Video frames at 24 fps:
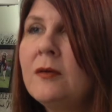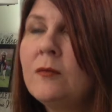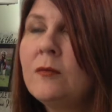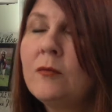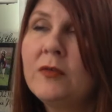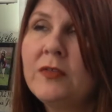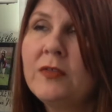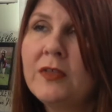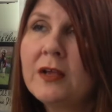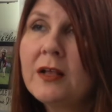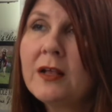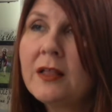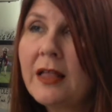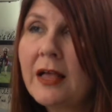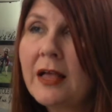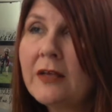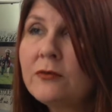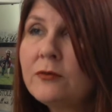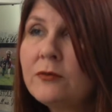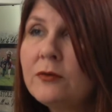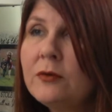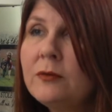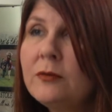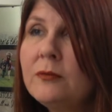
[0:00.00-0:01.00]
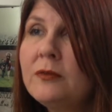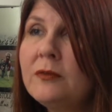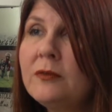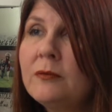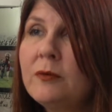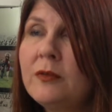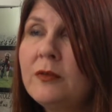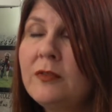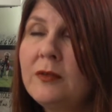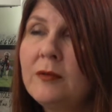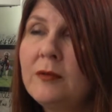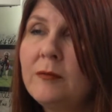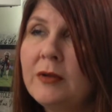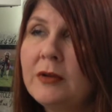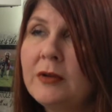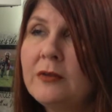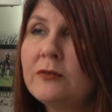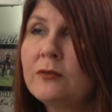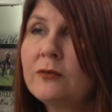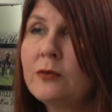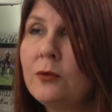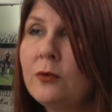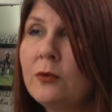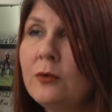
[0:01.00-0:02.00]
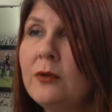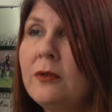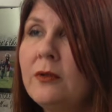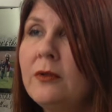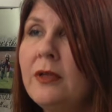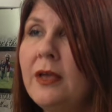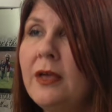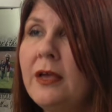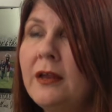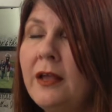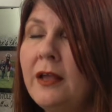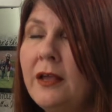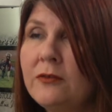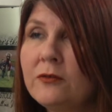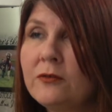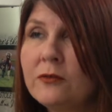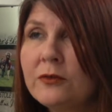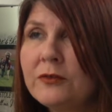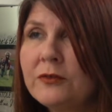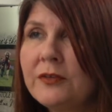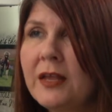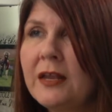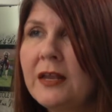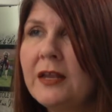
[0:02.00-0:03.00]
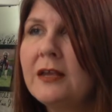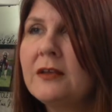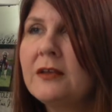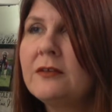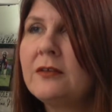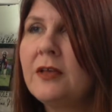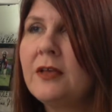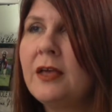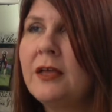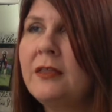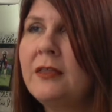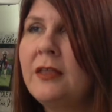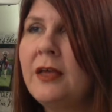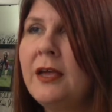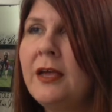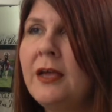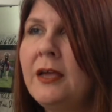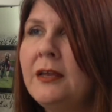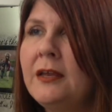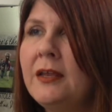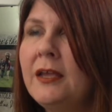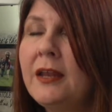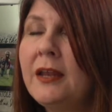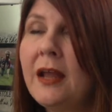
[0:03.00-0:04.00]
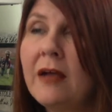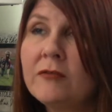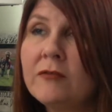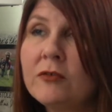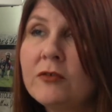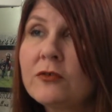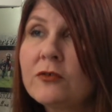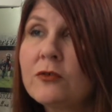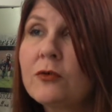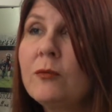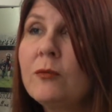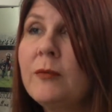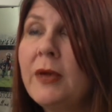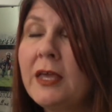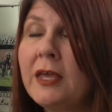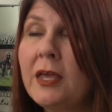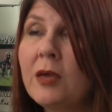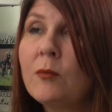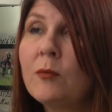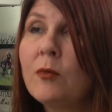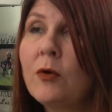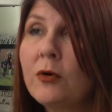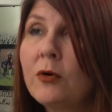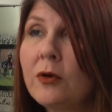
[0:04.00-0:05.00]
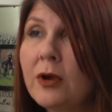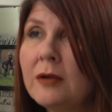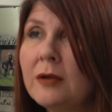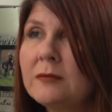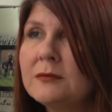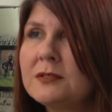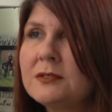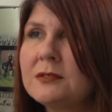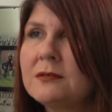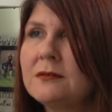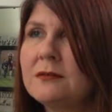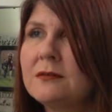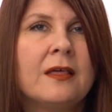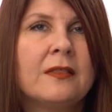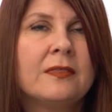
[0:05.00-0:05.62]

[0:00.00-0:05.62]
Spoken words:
within classrooms, within middle school and high school settings, and then in after-school making programs.